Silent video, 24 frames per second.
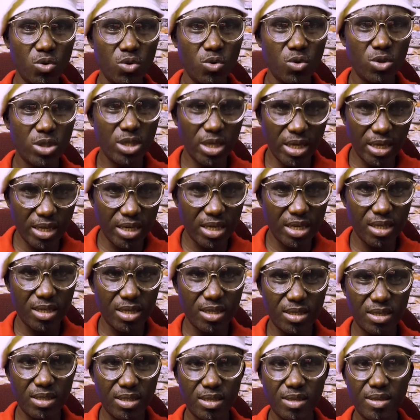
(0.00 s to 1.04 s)
You think
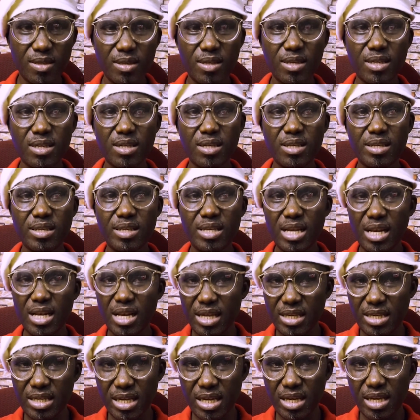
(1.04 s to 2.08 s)
the
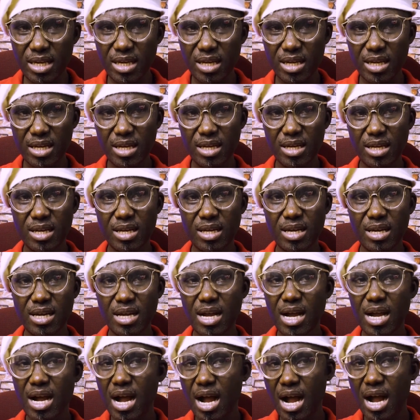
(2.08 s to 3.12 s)
lady
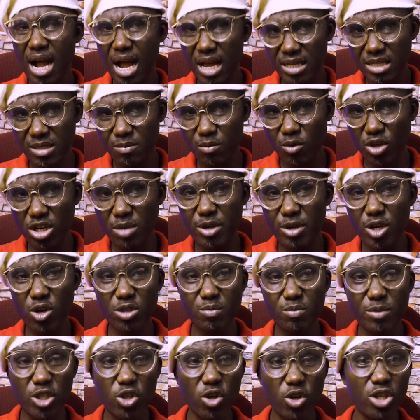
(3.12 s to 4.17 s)
has money
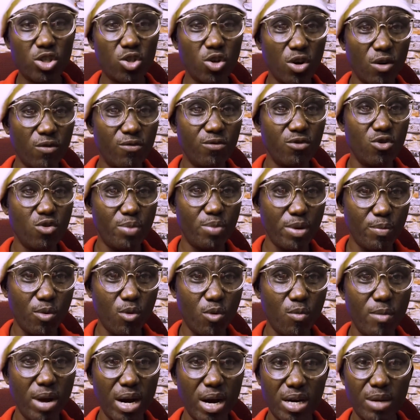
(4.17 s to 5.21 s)
because majority of you
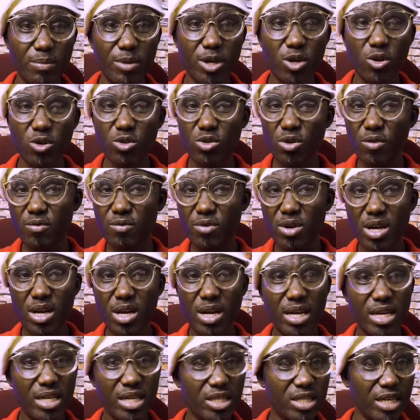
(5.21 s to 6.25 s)
people marry because of
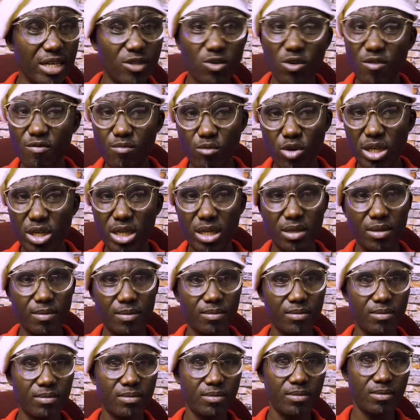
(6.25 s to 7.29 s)
interest of money.
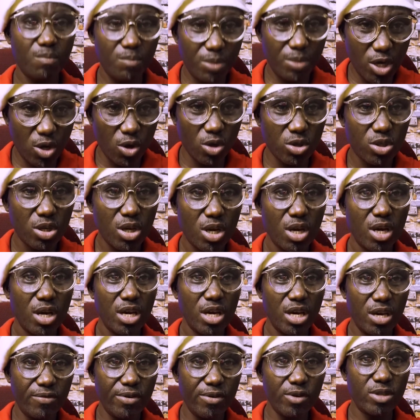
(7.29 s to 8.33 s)
Because
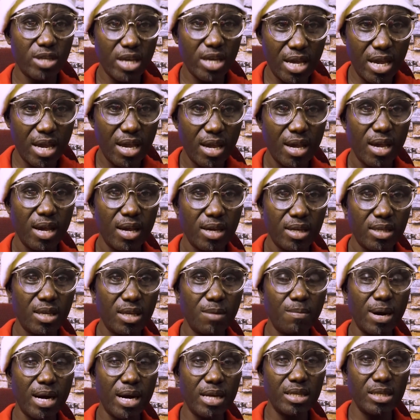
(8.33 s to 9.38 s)
if you say
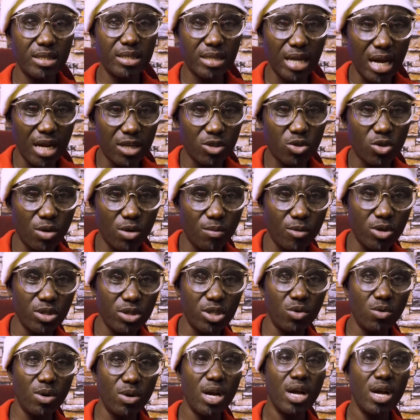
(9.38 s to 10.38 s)
the man is handsome or